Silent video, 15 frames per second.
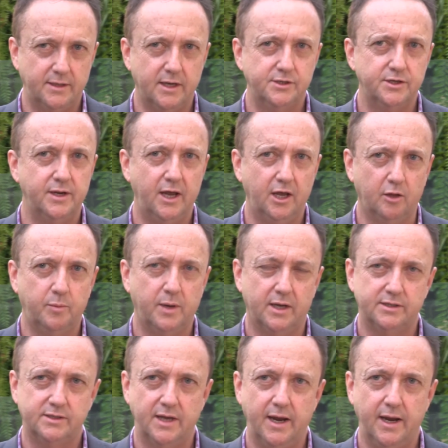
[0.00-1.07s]
doesn't help
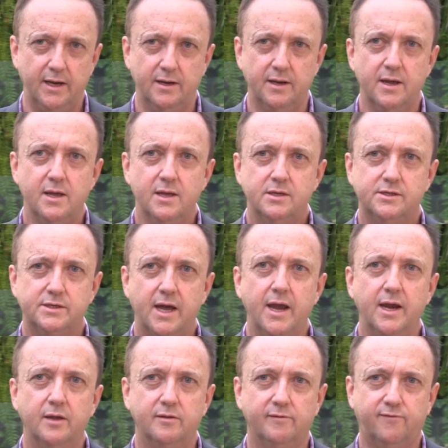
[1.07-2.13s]
us in
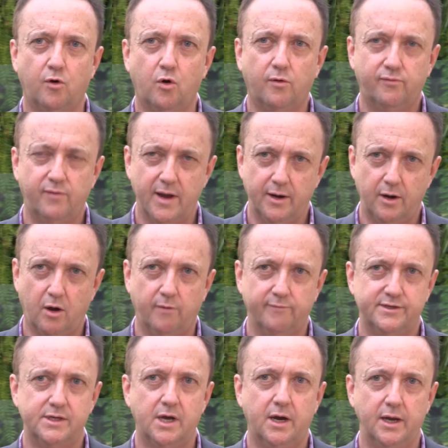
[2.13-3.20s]
staying at the forefront of
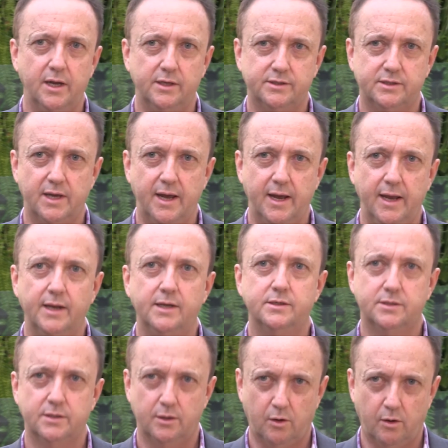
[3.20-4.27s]
science
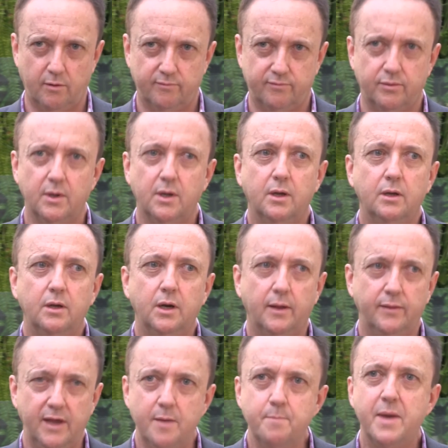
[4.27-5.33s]
and of
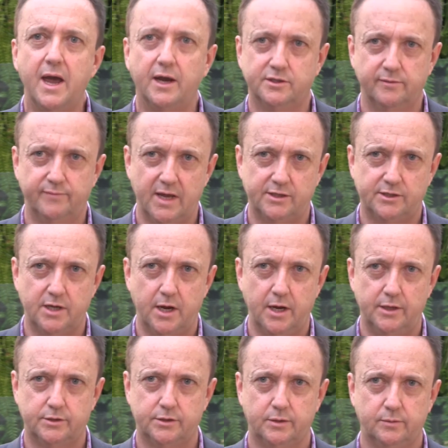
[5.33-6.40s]
the impacts of that
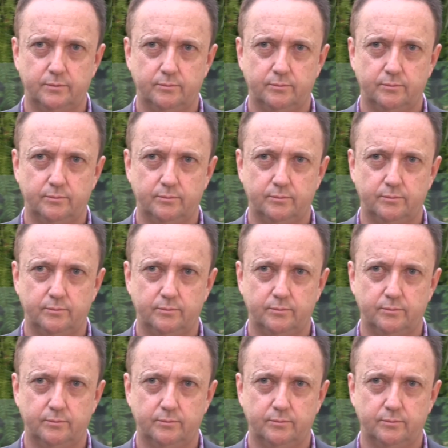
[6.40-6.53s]
science.